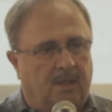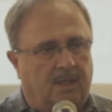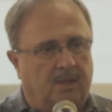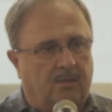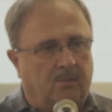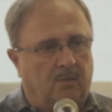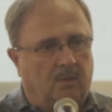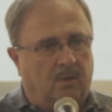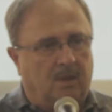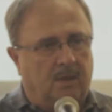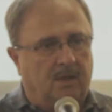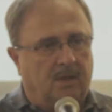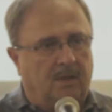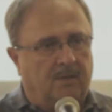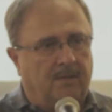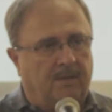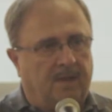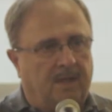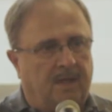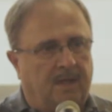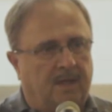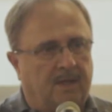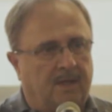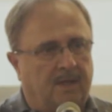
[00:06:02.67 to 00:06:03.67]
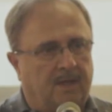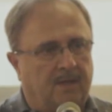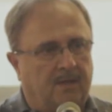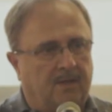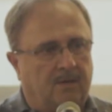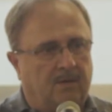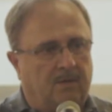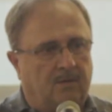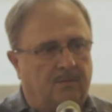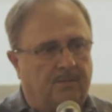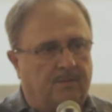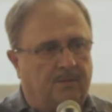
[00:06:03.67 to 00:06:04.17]
and work on that and
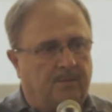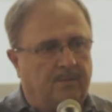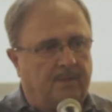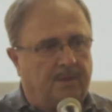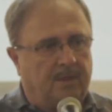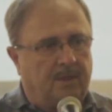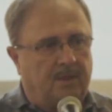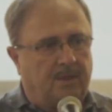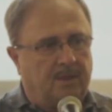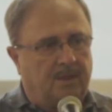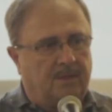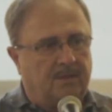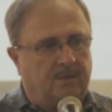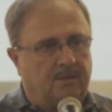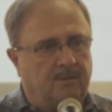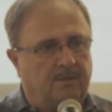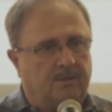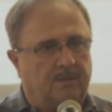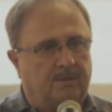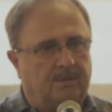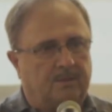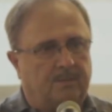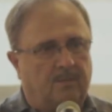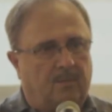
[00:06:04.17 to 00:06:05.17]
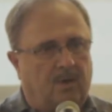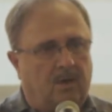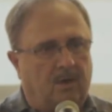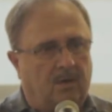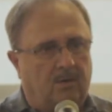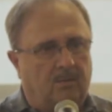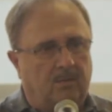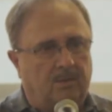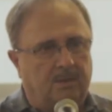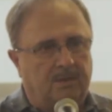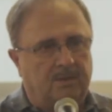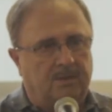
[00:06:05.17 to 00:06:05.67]
go from there to the
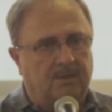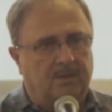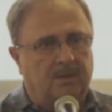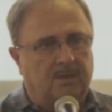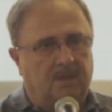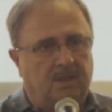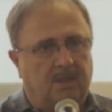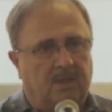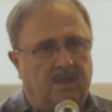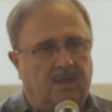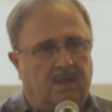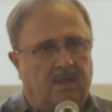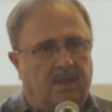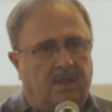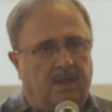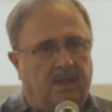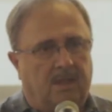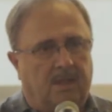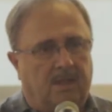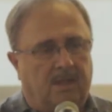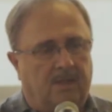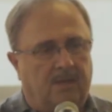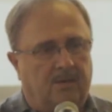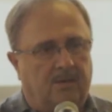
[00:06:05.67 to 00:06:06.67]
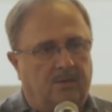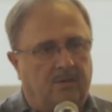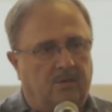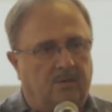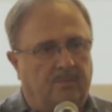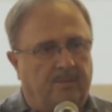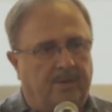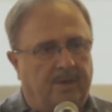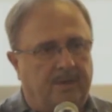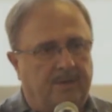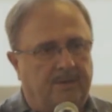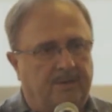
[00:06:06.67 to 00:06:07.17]
smaller ones and do
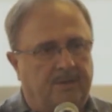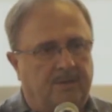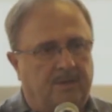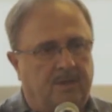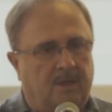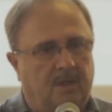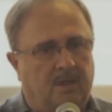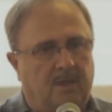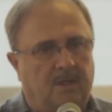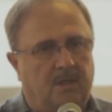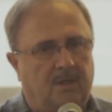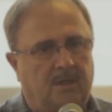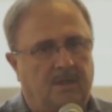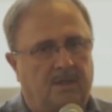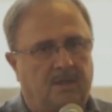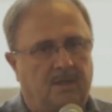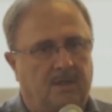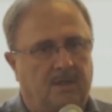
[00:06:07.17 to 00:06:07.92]
the best you can